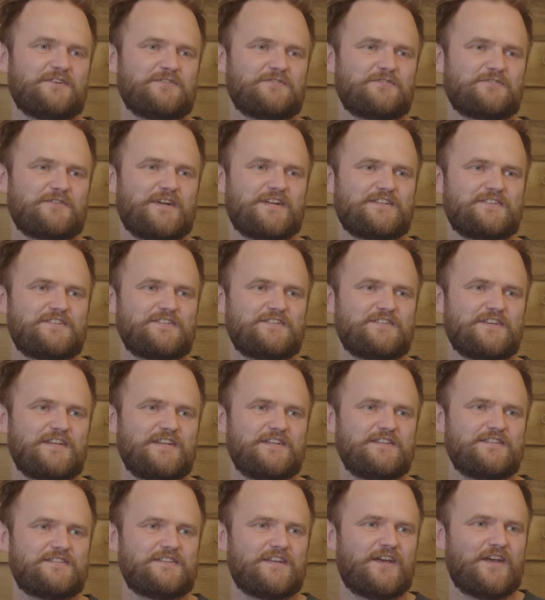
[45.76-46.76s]

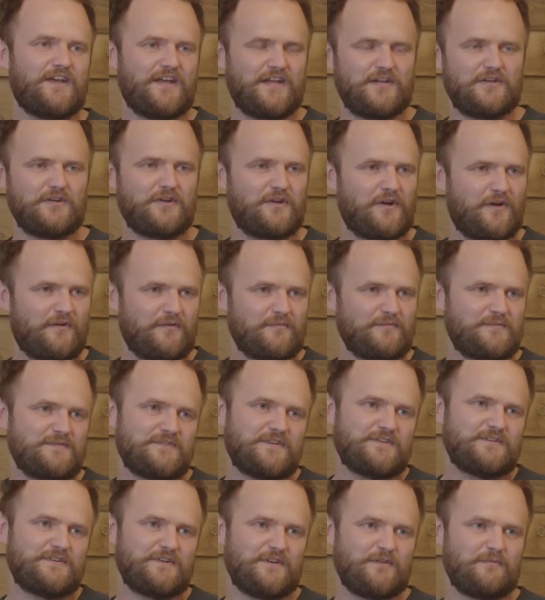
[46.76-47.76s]
strategies in your current
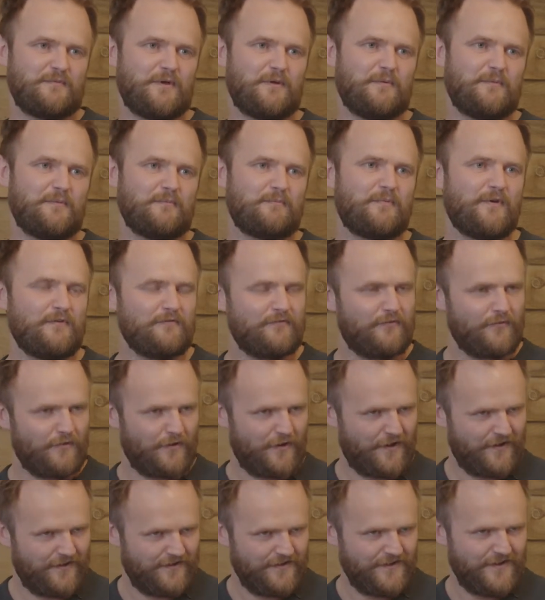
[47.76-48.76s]
position at the moment. But for
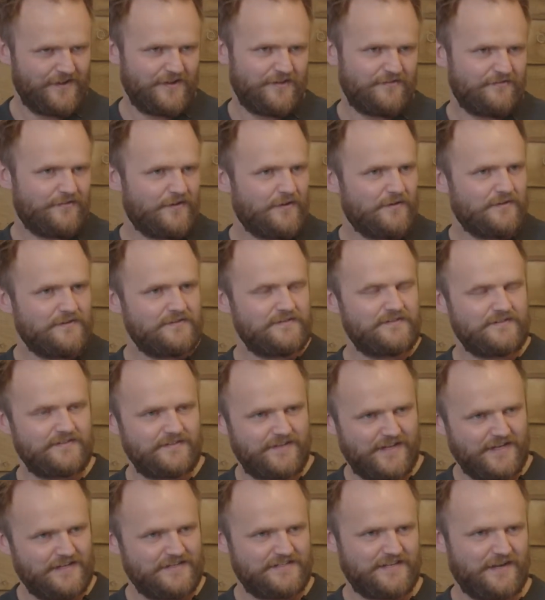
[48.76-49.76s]
our viewers, can
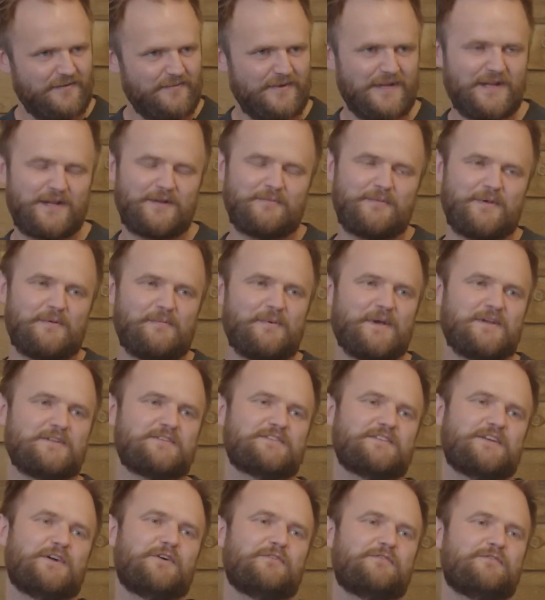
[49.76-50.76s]
you tell me a little bit about
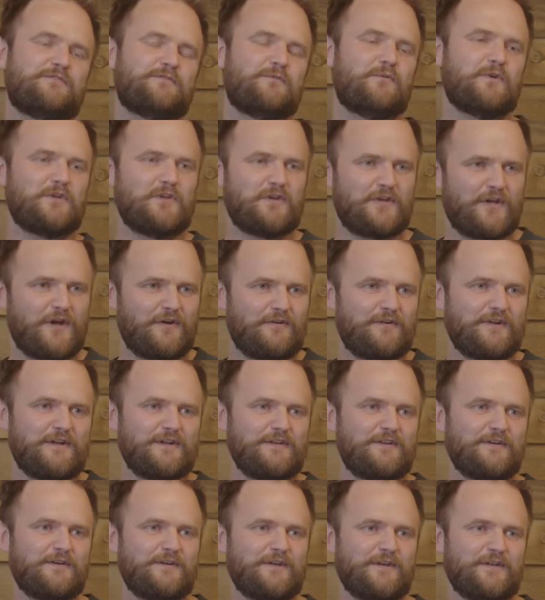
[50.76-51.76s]
yourself, what you're currently
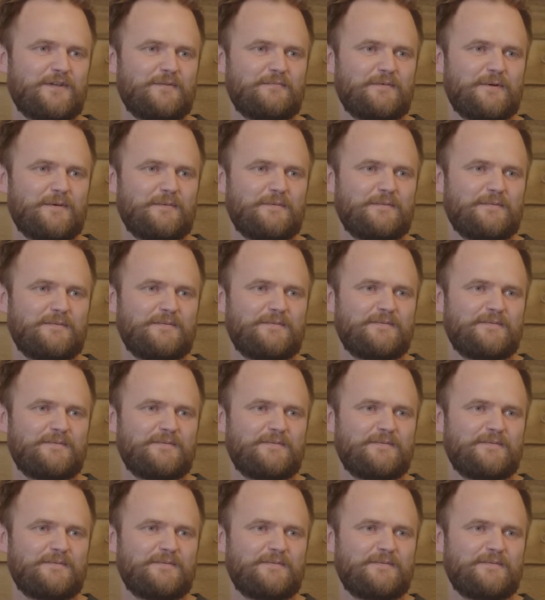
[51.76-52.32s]
doing at the moment?